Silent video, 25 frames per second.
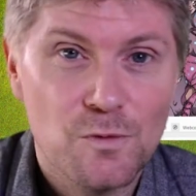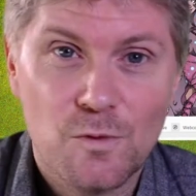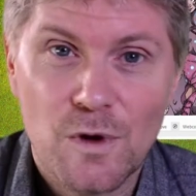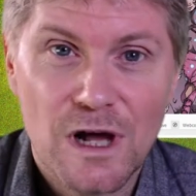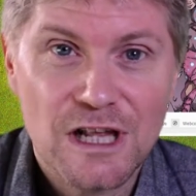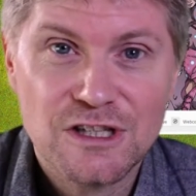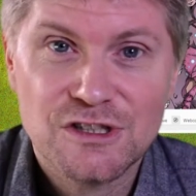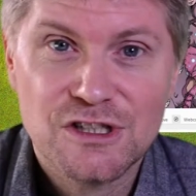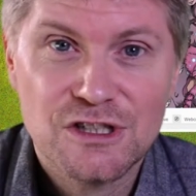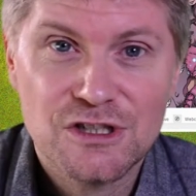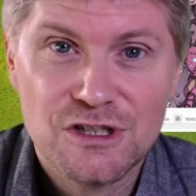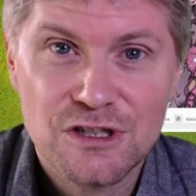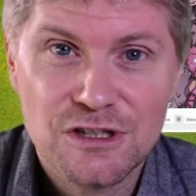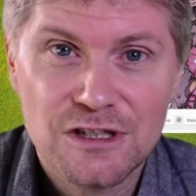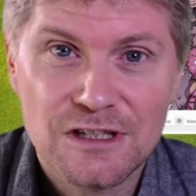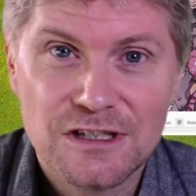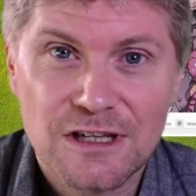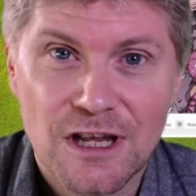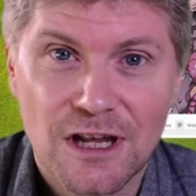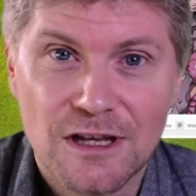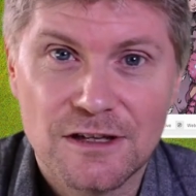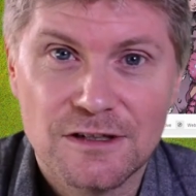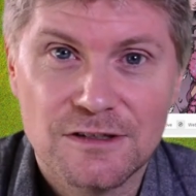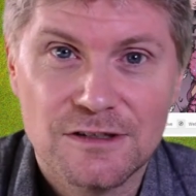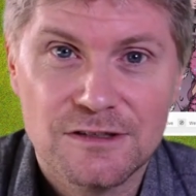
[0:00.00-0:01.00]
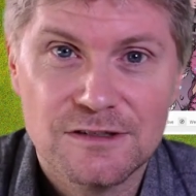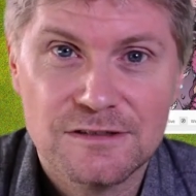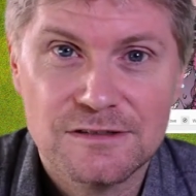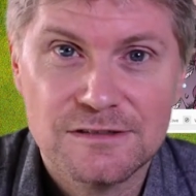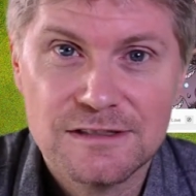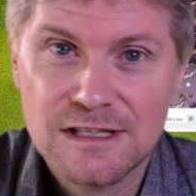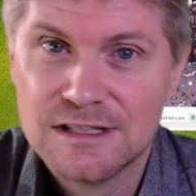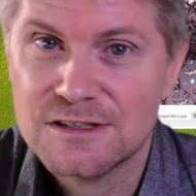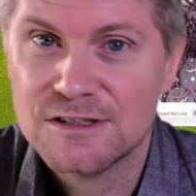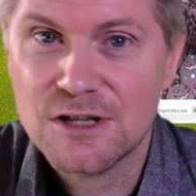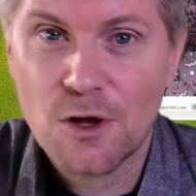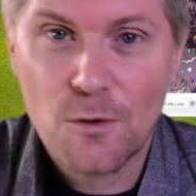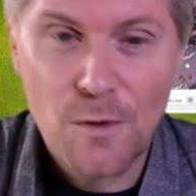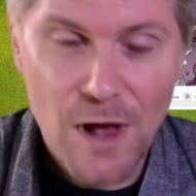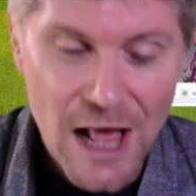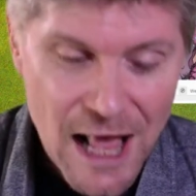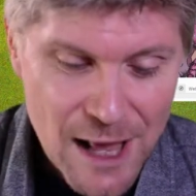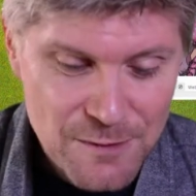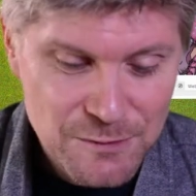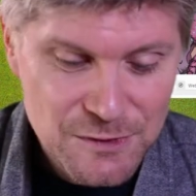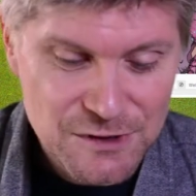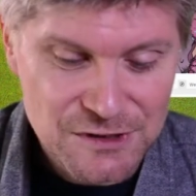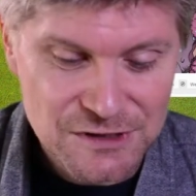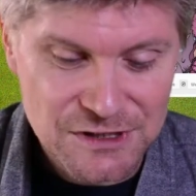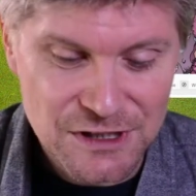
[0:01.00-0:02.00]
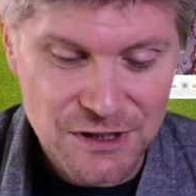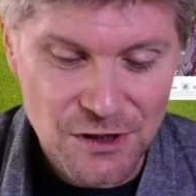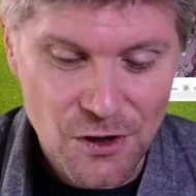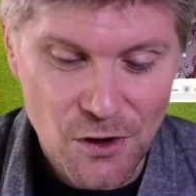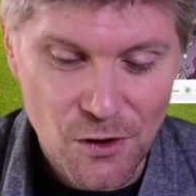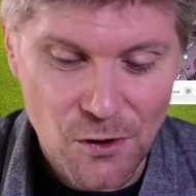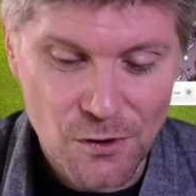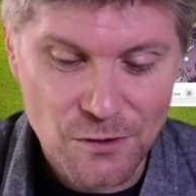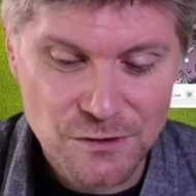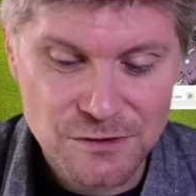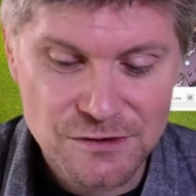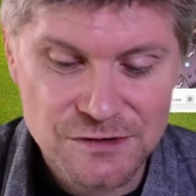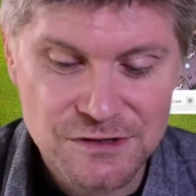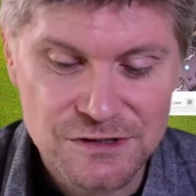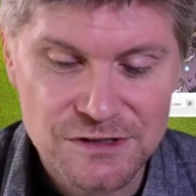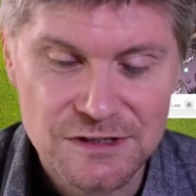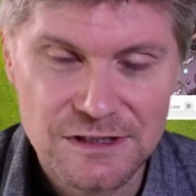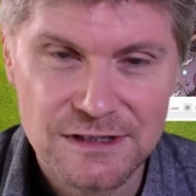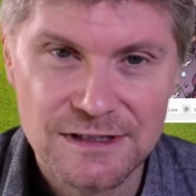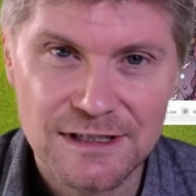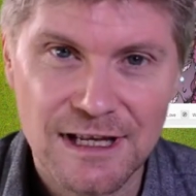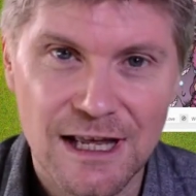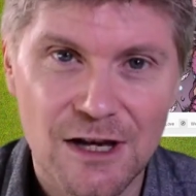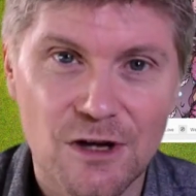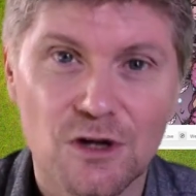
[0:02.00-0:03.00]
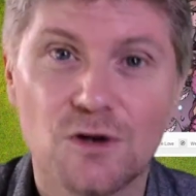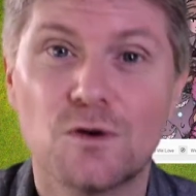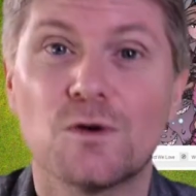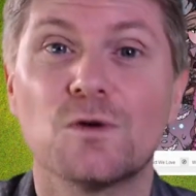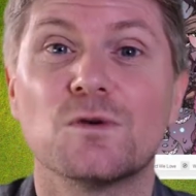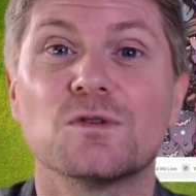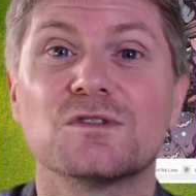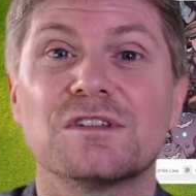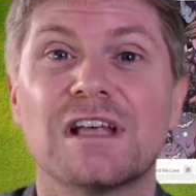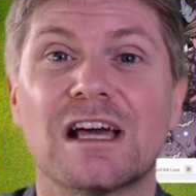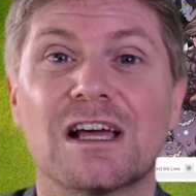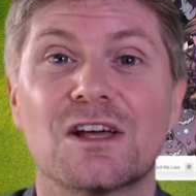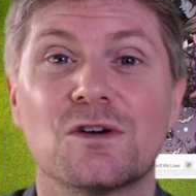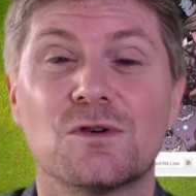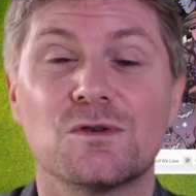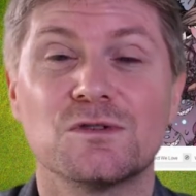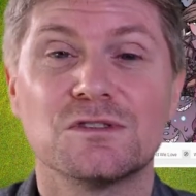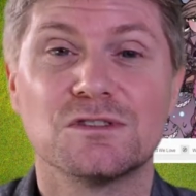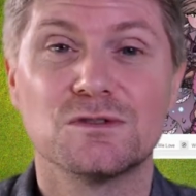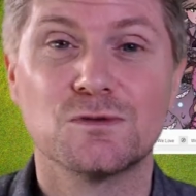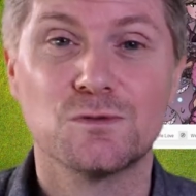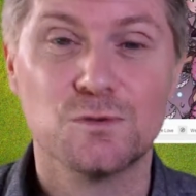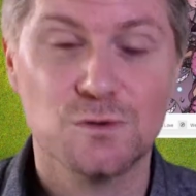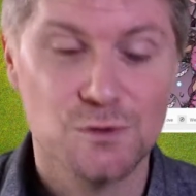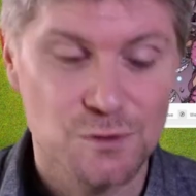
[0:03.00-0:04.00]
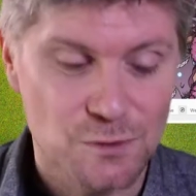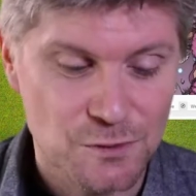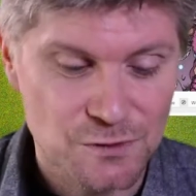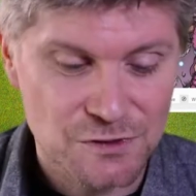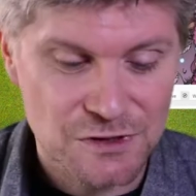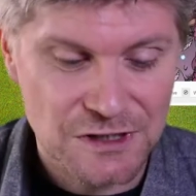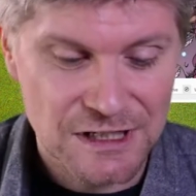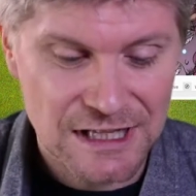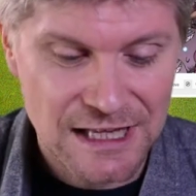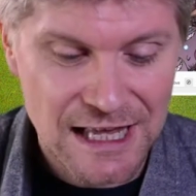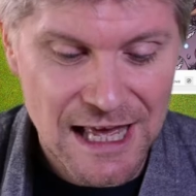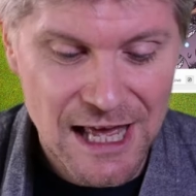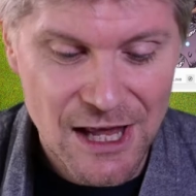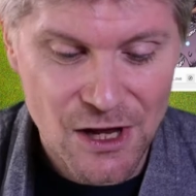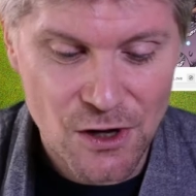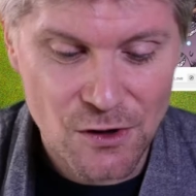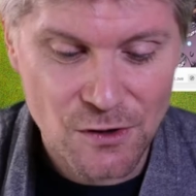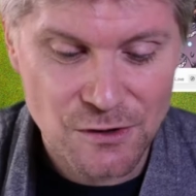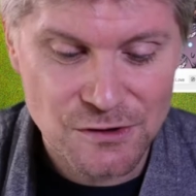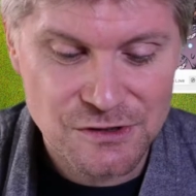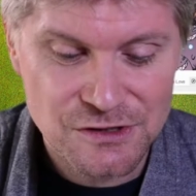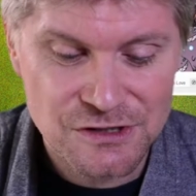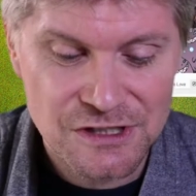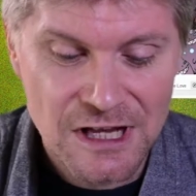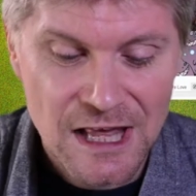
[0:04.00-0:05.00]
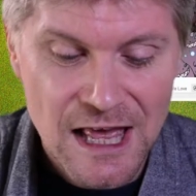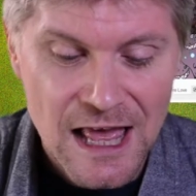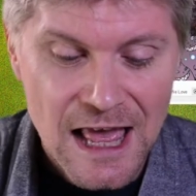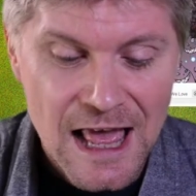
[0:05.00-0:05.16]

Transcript: and she shouldn't have done. There's no Emmas in Oz, and of course that causes all sorts of chaos.